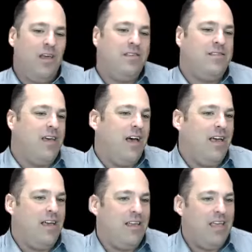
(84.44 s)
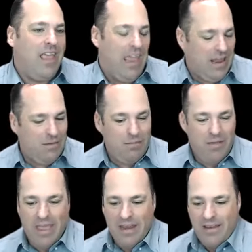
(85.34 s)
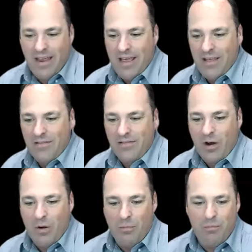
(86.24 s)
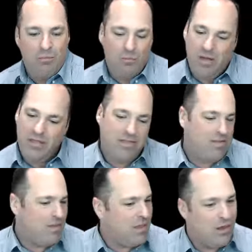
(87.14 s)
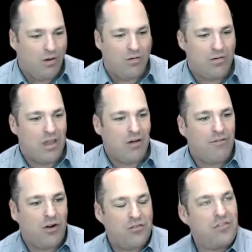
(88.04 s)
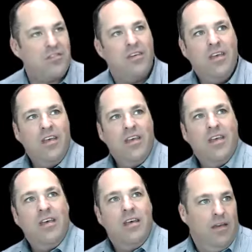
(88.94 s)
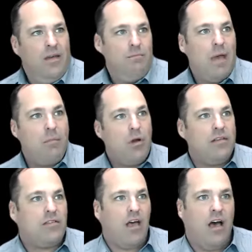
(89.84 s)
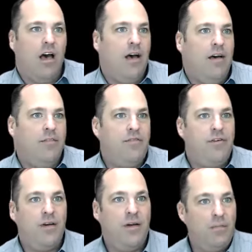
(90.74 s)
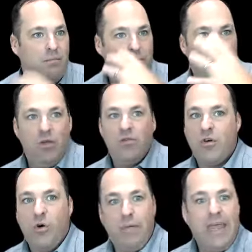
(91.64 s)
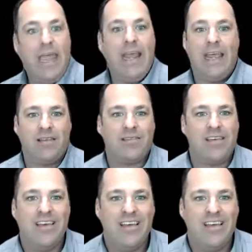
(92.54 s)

let's uh, hit it and uh, start with you know your first memories of musical beginnings.